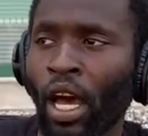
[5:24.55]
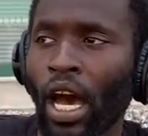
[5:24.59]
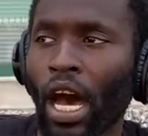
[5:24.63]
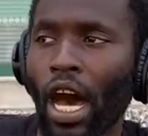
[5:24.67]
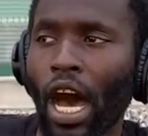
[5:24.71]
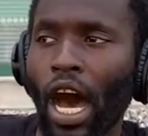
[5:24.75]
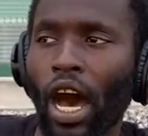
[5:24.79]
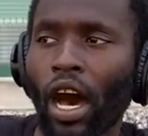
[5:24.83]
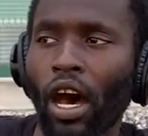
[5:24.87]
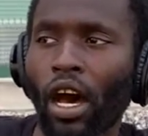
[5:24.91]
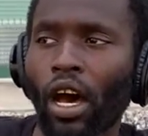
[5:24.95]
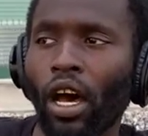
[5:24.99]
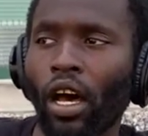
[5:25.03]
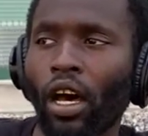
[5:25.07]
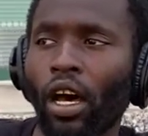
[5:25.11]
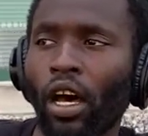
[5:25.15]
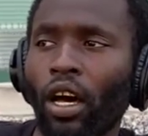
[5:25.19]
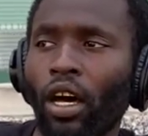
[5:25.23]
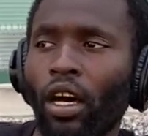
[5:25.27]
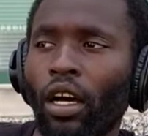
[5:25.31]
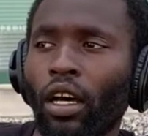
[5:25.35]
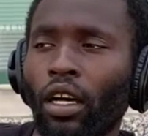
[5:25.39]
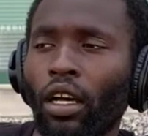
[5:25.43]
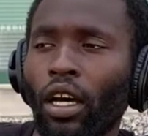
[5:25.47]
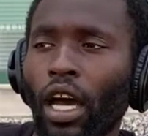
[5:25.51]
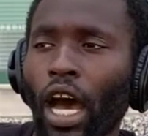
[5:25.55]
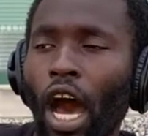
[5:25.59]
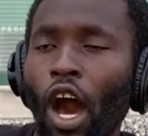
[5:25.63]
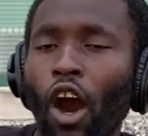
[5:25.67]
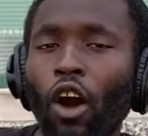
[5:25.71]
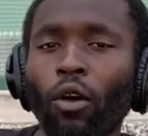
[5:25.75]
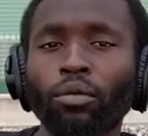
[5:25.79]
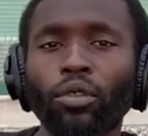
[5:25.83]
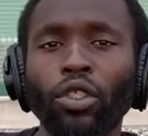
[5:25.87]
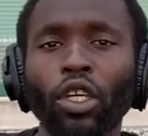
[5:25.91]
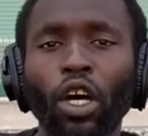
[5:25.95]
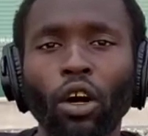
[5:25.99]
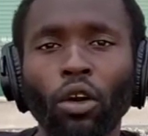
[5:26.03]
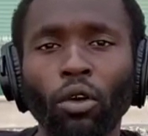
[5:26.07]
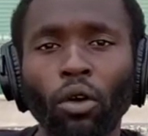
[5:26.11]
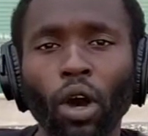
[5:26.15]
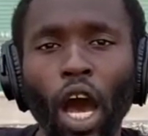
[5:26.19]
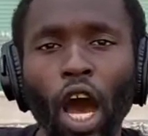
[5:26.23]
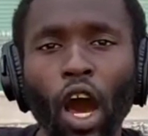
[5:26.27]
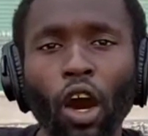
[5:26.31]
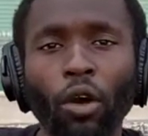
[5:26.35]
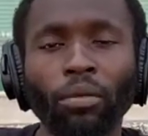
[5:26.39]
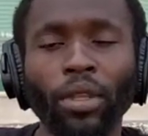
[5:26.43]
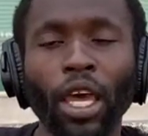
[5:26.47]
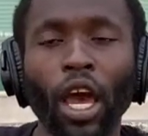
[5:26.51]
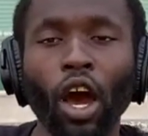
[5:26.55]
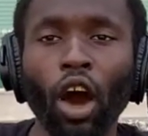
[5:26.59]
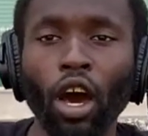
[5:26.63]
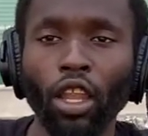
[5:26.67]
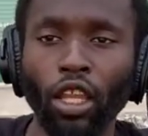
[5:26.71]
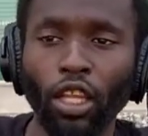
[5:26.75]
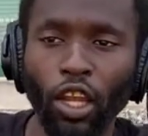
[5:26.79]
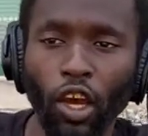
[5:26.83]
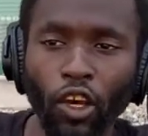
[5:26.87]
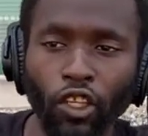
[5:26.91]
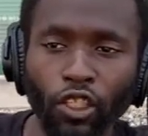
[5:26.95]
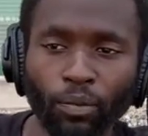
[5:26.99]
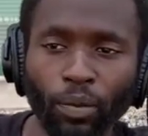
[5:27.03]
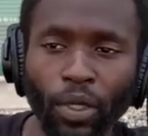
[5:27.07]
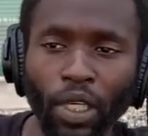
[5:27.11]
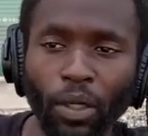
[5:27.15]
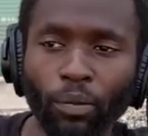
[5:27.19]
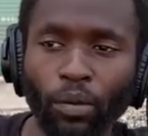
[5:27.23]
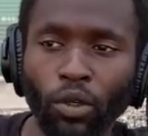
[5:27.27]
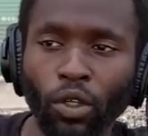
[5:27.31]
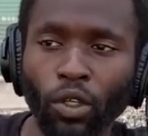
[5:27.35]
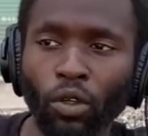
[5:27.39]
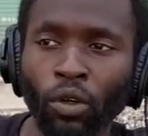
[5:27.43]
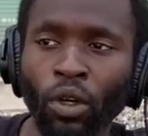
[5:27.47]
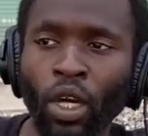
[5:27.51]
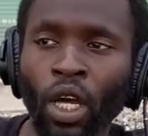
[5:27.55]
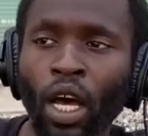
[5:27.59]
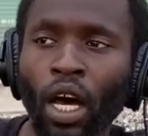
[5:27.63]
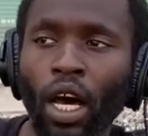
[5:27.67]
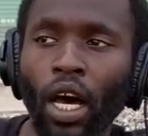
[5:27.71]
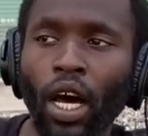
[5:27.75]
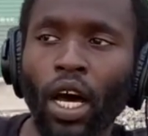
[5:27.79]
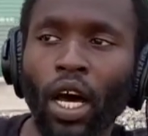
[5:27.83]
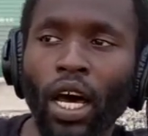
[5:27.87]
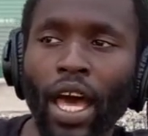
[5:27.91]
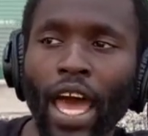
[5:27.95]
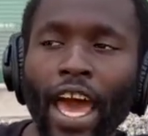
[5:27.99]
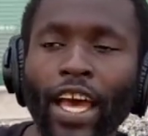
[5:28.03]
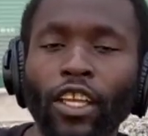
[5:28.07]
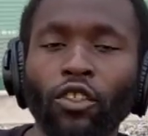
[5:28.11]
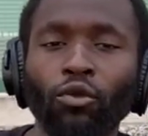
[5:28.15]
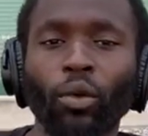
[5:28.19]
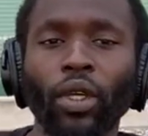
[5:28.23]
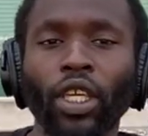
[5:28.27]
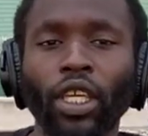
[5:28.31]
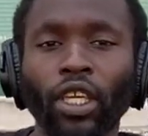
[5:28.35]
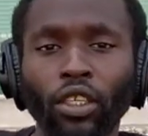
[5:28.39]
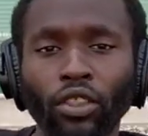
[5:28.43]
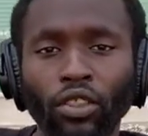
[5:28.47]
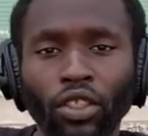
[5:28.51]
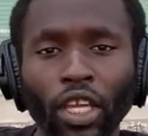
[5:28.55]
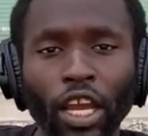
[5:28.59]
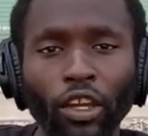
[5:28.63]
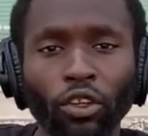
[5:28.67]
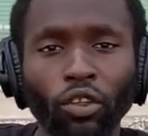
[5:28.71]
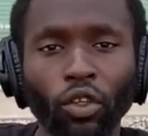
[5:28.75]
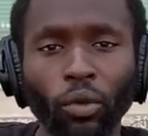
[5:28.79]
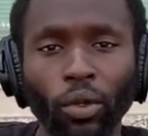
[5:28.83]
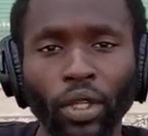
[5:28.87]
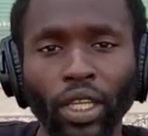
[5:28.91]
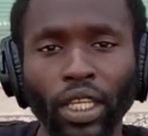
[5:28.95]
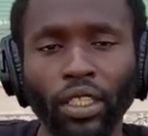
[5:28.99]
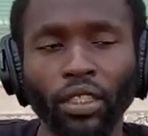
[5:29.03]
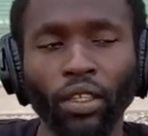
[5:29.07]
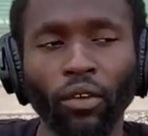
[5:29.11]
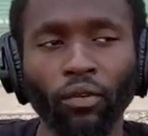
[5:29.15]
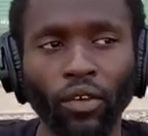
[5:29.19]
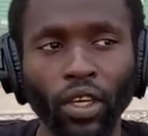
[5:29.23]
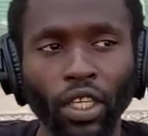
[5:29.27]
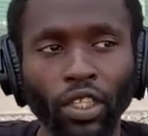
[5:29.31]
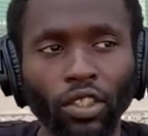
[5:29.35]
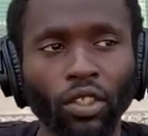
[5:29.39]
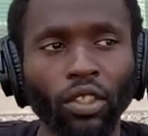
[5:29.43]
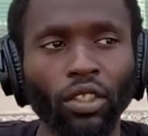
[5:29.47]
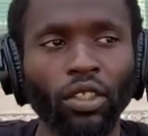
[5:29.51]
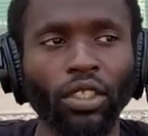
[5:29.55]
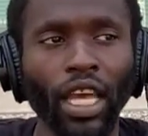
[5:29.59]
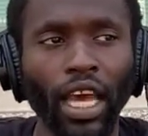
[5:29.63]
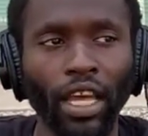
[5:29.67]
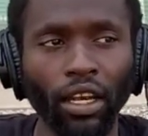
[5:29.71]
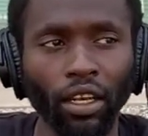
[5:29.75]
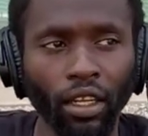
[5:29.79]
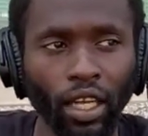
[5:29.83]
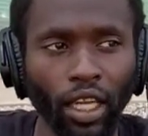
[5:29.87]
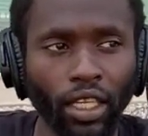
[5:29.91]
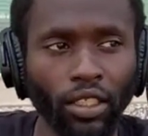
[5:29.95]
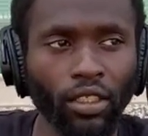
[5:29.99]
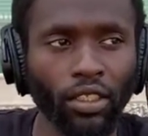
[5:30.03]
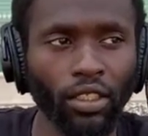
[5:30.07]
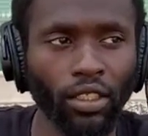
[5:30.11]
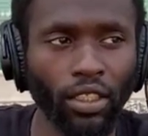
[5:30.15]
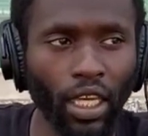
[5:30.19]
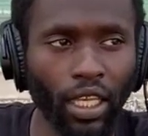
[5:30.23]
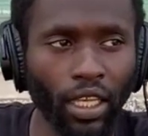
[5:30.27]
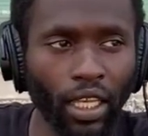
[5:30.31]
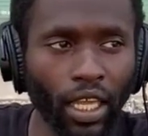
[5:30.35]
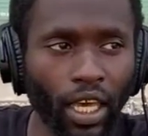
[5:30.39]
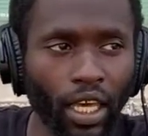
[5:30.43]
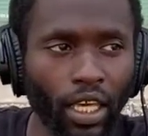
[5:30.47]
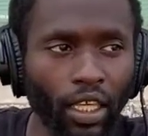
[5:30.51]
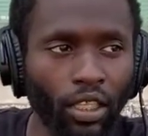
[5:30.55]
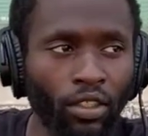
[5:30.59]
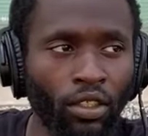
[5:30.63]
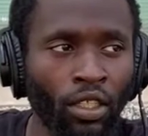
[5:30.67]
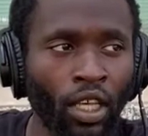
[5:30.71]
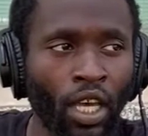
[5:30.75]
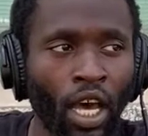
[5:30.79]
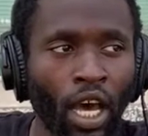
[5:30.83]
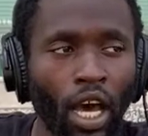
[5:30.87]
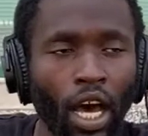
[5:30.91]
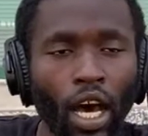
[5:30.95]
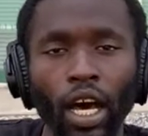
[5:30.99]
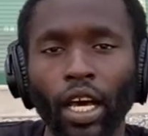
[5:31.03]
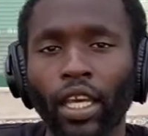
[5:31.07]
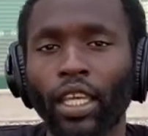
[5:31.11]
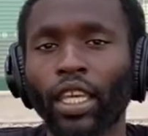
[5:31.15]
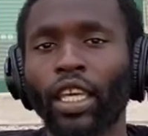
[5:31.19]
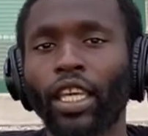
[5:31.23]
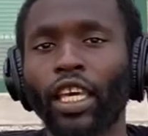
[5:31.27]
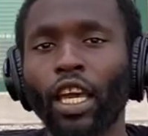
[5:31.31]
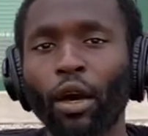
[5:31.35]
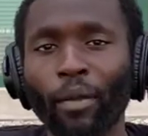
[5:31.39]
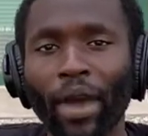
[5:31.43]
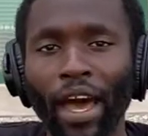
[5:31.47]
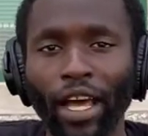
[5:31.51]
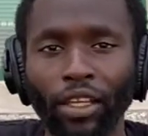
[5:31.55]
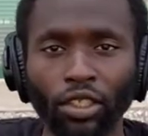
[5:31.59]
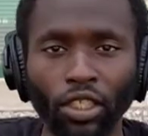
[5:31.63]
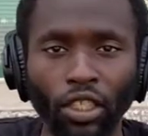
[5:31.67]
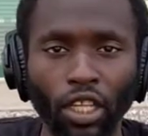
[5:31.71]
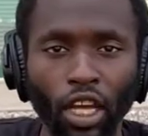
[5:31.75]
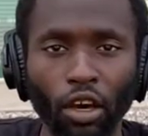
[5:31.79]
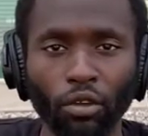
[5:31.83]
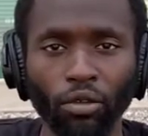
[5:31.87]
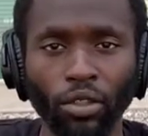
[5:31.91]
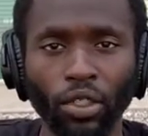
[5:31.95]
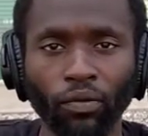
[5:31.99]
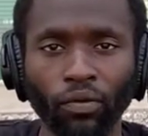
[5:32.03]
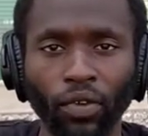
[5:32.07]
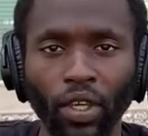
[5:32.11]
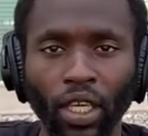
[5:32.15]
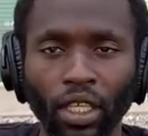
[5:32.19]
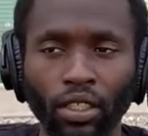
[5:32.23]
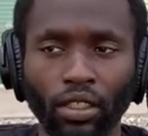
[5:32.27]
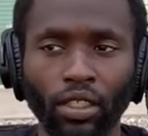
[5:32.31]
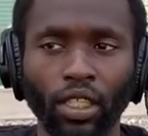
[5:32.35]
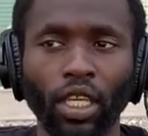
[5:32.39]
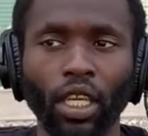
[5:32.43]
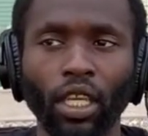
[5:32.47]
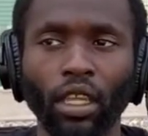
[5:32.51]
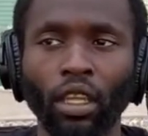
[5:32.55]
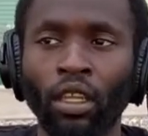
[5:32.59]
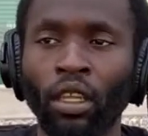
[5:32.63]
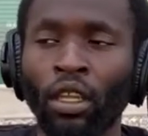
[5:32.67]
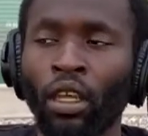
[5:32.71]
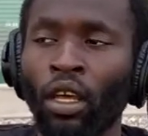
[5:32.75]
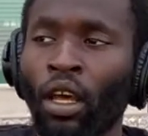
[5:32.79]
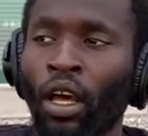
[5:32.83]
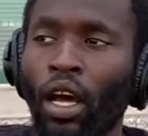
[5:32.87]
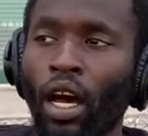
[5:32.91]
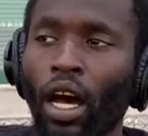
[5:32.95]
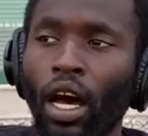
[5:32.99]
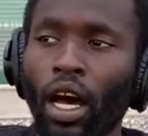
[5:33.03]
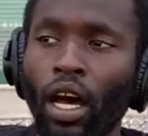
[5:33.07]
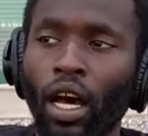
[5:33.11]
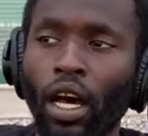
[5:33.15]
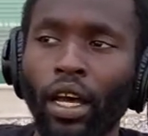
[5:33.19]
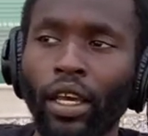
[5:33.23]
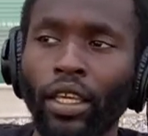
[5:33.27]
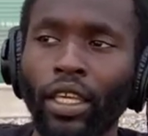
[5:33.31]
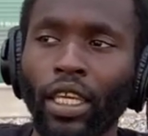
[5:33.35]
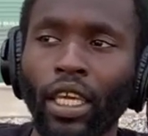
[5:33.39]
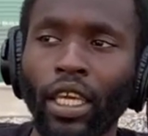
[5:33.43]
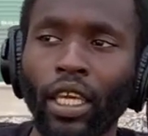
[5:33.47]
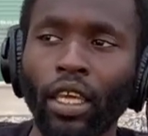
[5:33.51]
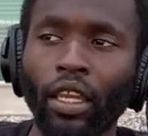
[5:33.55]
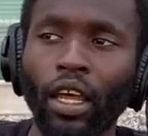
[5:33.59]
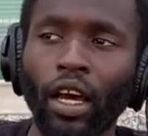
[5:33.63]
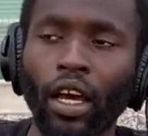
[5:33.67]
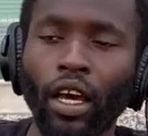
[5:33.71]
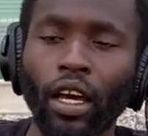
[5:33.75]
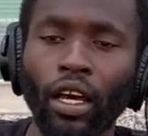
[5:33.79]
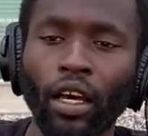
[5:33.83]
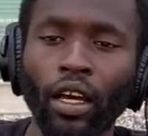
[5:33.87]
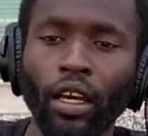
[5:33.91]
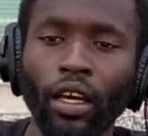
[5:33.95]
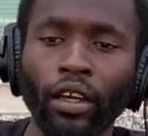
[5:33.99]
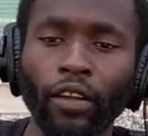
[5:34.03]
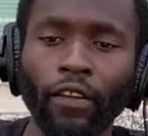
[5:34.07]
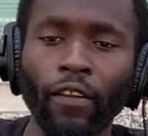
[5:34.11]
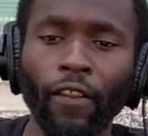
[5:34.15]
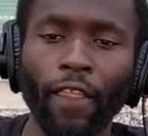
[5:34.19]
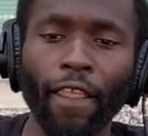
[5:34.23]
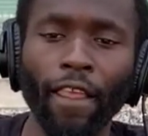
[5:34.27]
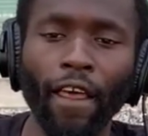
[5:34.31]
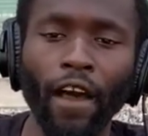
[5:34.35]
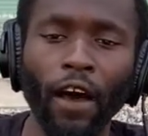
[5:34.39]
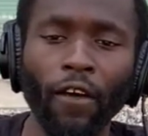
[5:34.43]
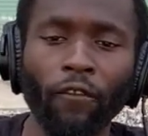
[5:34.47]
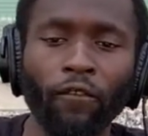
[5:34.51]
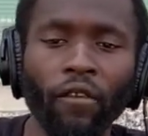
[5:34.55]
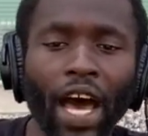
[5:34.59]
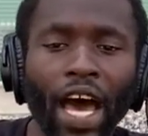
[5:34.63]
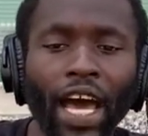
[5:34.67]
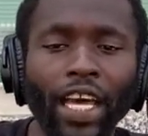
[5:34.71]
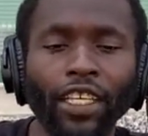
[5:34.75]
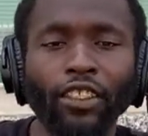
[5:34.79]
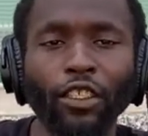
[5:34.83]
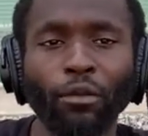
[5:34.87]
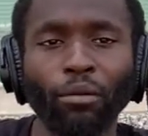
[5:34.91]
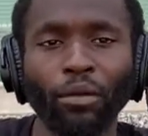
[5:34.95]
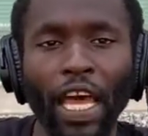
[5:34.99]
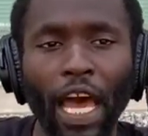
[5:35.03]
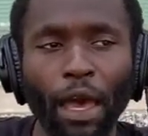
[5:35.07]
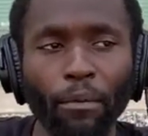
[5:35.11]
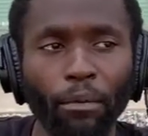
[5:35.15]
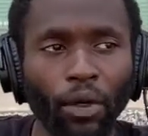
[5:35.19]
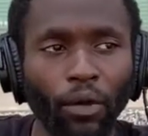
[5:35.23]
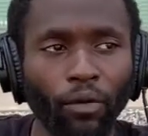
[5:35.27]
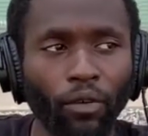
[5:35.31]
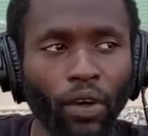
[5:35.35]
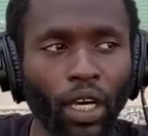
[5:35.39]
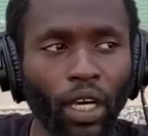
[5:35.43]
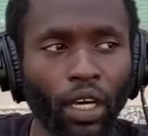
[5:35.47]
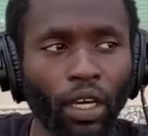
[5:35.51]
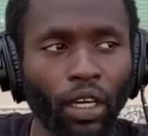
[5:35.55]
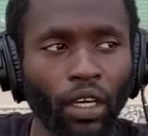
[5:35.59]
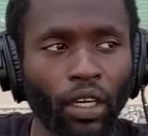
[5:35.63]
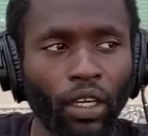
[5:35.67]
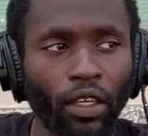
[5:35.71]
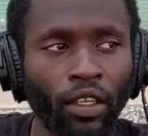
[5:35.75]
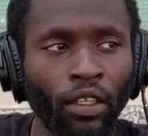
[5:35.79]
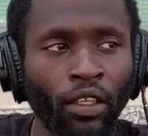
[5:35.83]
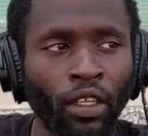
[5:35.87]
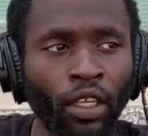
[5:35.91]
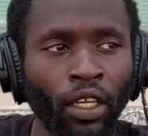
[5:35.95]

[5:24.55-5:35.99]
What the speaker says: I hope so. I hope that all of those people, as we start doing these events on Saturdays and Sundays, can come out to those events and can find some type of way